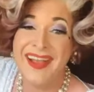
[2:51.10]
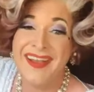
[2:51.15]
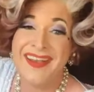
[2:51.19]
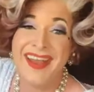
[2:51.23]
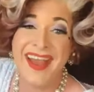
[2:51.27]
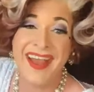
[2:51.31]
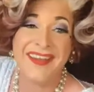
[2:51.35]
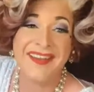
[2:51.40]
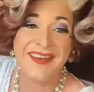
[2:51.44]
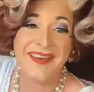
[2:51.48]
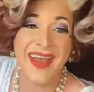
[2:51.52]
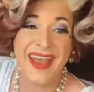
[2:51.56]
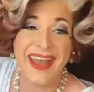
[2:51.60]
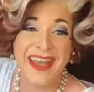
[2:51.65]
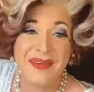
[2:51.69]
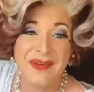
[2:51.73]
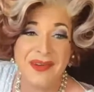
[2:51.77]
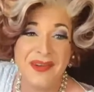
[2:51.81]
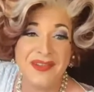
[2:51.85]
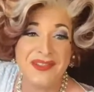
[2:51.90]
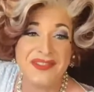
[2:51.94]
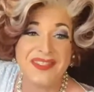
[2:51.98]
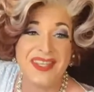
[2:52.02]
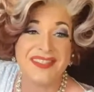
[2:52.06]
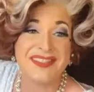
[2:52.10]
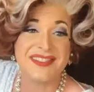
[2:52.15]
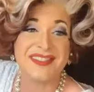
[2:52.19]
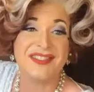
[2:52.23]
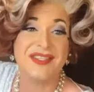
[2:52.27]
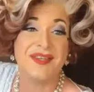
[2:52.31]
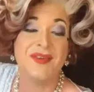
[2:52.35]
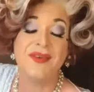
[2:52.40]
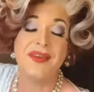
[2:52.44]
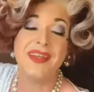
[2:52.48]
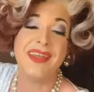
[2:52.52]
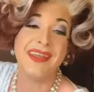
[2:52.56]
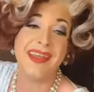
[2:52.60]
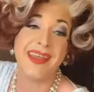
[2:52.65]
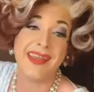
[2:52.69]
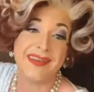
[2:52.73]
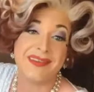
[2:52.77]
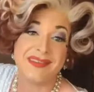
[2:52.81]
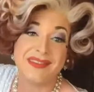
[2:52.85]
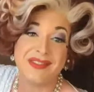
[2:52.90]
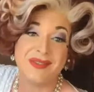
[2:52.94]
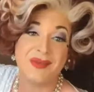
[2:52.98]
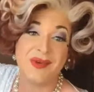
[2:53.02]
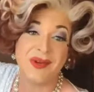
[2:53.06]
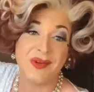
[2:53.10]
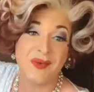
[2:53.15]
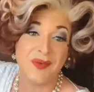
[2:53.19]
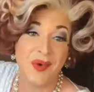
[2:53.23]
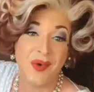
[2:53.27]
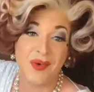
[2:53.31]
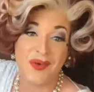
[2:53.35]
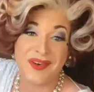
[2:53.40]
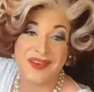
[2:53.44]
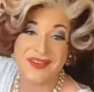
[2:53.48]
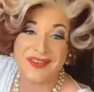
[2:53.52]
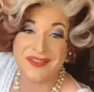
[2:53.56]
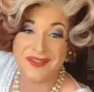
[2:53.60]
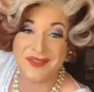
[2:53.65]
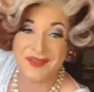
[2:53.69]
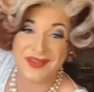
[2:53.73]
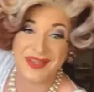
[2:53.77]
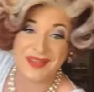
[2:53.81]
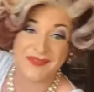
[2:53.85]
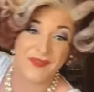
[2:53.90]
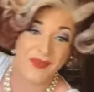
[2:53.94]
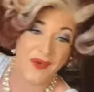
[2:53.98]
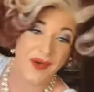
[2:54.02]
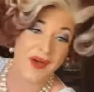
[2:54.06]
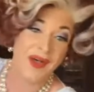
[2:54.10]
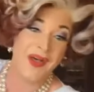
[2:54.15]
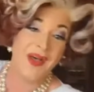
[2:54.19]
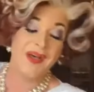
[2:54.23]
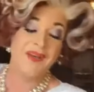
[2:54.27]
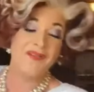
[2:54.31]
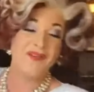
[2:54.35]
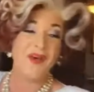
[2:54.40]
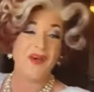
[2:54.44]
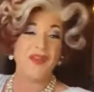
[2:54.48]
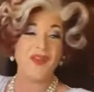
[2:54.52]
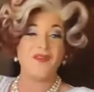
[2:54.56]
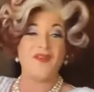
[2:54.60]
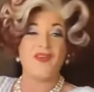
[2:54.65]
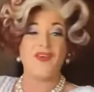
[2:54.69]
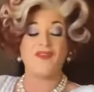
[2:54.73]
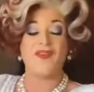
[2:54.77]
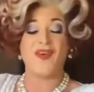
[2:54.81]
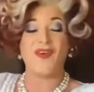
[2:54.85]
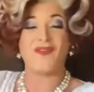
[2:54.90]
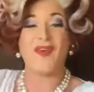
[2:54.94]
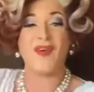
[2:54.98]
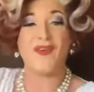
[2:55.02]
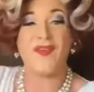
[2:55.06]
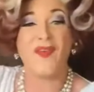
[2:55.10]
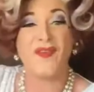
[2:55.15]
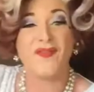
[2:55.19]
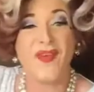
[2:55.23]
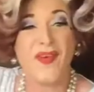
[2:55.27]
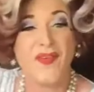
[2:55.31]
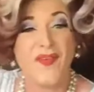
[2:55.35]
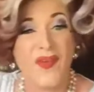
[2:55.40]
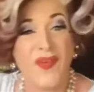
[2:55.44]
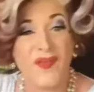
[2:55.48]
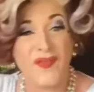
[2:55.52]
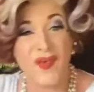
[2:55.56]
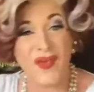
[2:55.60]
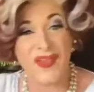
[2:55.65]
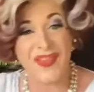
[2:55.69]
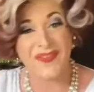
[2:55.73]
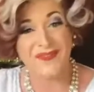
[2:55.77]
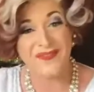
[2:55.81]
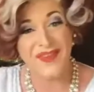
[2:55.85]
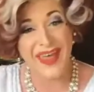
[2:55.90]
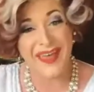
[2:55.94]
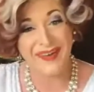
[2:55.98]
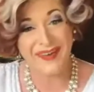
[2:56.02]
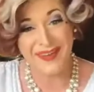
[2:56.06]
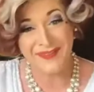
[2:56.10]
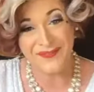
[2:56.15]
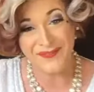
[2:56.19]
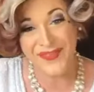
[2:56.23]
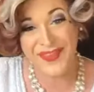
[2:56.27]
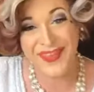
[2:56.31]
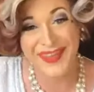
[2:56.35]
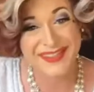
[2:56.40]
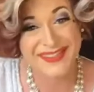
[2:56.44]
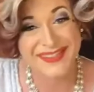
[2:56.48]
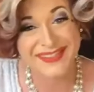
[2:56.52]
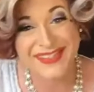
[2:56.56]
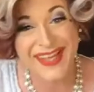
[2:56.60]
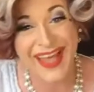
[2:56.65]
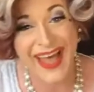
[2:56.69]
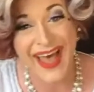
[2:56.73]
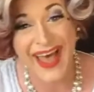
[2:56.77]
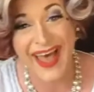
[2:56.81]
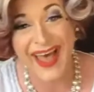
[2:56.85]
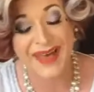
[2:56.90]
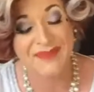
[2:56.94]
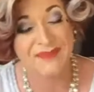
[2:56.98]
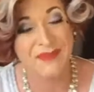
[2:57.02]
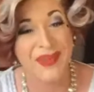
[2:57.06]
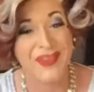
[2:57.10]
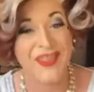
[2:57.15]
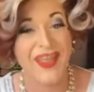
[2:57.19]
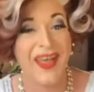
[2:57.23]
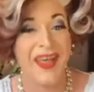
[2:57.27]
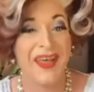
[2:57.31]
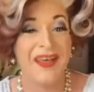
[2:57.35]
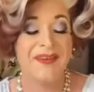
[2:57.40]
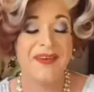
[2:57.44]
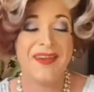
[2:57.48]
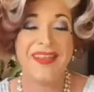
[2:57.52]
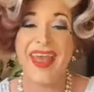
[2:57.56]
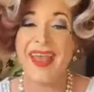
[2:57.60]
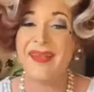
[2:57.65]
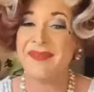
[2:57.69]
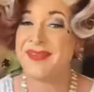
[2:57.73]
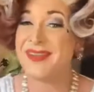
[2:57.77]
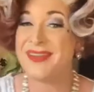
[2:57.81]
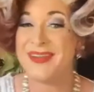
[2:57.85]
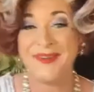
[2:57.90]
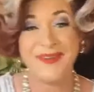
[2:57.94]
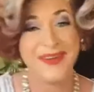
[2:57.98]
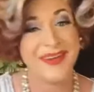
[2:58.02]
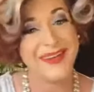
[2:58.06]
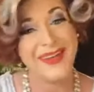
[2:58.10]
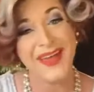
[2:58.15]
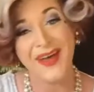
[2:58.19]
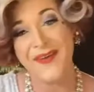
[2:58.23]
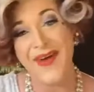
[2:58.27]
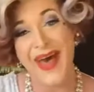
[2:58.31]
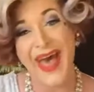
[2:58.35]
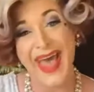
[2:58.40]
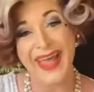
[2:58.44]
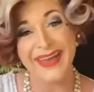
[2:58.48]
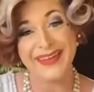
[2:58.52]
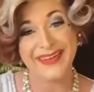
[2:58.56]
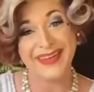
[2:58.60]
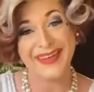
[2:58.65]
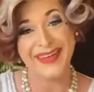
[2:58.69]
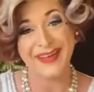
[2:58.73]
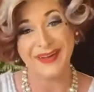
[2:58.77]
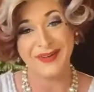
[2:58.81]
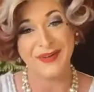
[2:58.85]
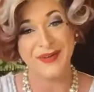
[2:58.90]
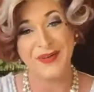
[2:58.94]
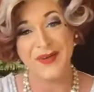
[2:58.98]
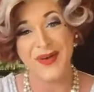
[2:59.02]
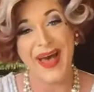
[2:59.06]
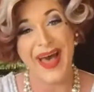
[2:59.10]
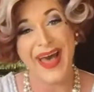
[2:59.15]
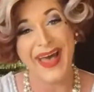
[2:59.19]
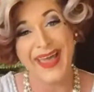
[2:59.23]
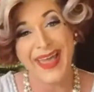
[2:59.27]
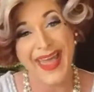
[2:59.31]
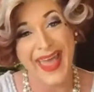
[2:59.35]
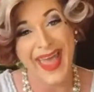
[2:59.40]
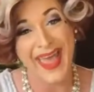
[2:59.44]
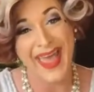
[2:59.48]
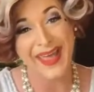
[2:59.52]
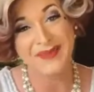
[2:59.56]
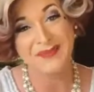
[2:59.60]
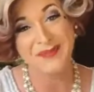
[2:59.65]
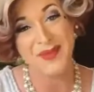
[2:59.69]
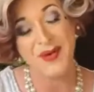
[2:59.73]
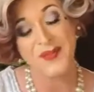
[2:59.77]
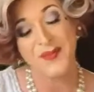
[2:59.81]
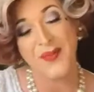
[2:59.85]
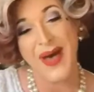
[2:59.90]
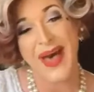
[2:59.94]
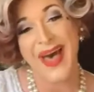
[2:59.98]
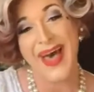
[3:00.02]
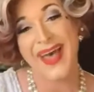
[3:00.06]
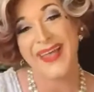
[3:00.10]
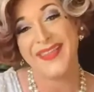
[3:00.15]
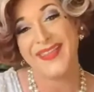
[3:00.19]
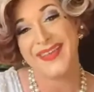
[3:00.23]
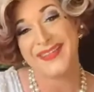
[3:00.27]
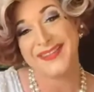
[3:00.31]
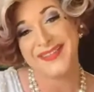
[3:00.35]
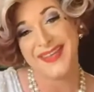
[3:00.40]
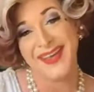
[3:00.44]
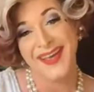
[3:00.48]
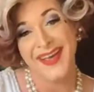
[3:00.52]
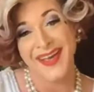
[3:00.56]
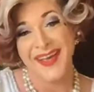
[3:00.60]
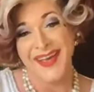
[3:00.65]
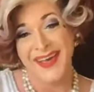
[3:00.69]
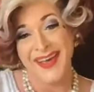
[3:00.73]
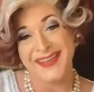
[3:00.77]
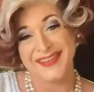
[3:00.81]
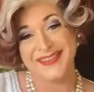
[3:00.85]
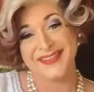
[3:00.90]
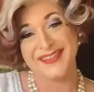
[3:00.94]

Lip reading: Now, to anyone who's just tuning in to a Quaran-Tuni for the very first time with absolutely no idea who I am or why there's a